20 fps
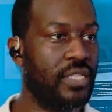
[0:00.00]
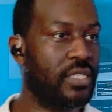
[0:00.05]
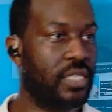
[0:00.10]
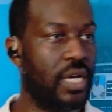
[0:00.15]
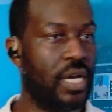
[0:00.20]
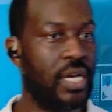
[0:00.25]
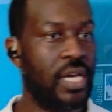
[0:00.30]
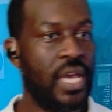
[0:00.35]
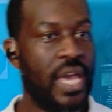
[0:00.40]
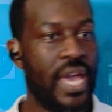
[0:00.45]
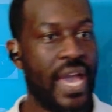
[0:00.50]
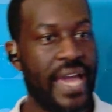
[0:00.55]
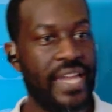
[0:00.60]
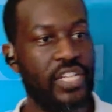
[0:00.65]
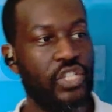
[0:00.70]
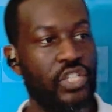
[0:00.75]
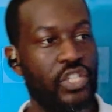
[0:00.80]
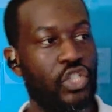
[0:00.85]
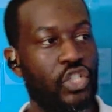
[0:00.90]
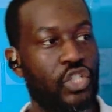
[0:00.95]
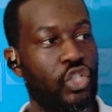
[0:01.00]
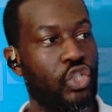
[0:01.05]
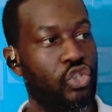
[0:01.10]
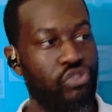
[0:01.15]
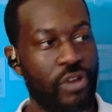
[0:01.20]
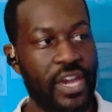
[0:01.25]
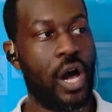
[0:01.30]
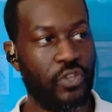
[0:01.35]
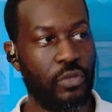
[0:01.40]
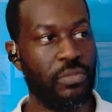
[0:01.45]
And then straight after we
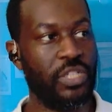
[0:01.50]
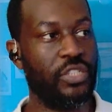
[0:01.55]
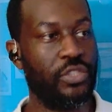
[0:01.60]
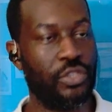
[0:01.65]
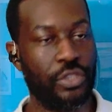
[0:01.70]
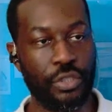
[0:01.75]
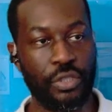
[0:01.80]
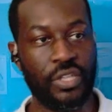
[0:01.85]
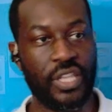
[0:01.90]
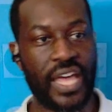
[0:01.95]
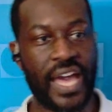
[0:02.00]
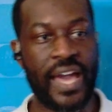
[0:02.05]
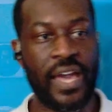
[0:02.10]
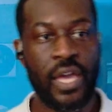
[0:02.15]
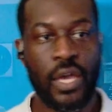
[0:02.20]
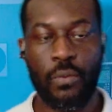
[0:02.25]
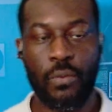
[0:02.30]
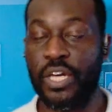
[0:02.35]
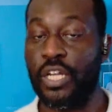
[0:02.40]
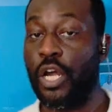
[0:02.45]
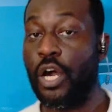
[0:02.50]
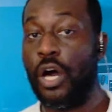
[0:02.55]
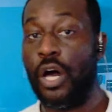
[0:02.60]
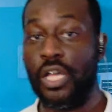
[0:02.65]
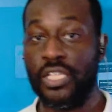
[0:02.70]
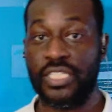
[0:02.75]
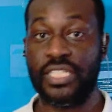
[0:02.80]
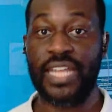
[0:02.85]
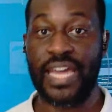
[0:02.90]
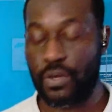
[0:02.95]
do that, we're going to answer that
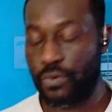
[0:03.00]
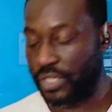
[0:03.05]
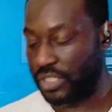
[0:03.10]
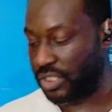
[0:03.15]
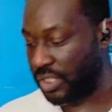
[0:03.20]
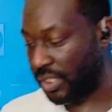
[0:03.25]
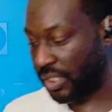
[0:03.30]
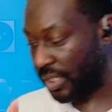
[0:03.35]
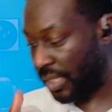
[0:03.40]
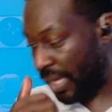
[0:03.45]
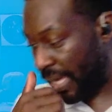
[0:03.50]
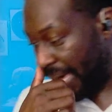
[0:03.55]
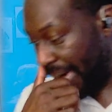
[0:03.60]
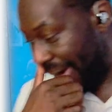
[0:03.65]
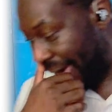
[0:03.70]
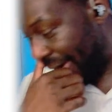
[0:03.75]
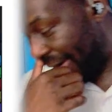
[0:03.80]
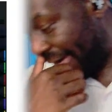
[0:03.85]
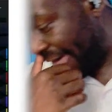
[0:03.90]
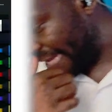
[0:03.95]
question, and